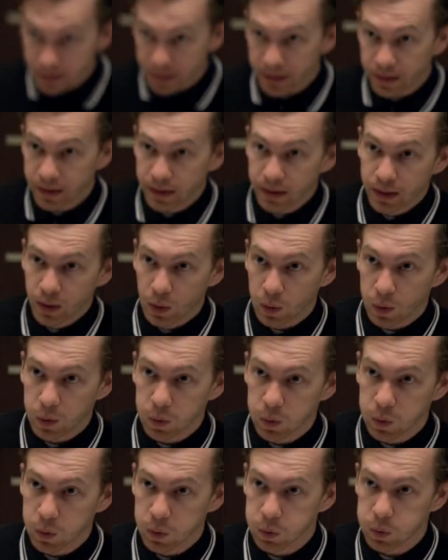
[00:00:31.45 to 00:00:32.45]
Be
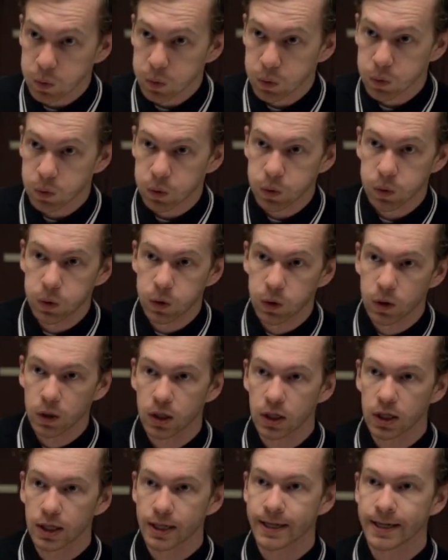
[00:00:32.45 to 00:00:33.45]
confident. It's
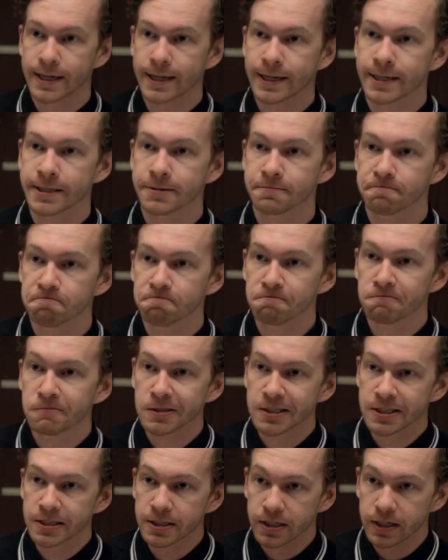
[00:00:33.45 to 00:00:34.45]
okay to be
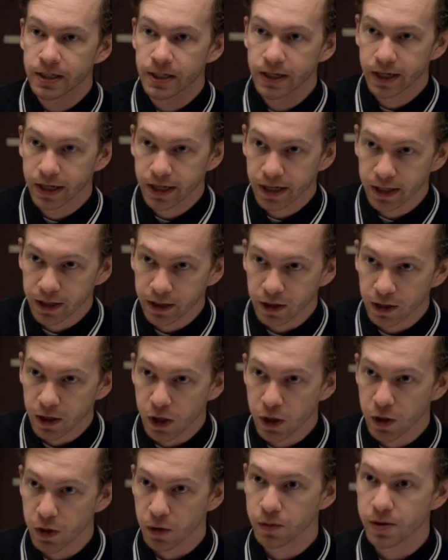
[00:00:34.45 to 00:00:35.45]
nervous, but have
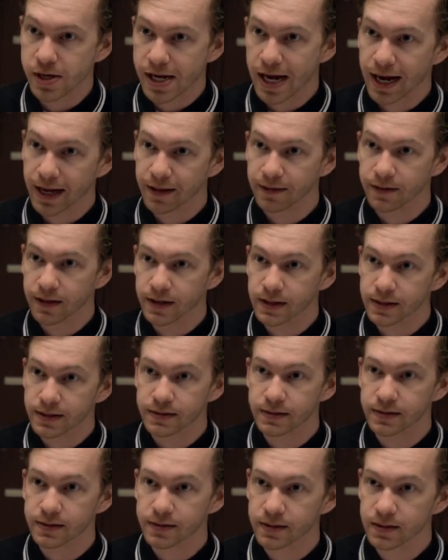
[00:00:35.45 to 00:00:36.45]
confidence in
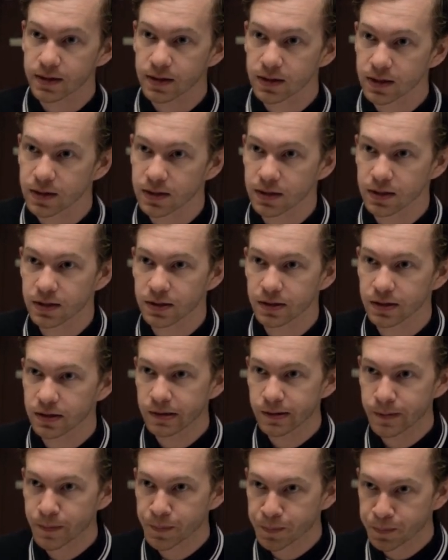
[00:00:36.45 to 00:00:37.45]
yourself
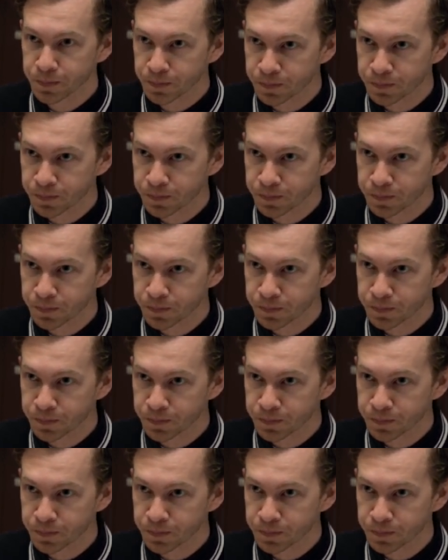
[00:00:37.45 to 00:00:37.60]
and your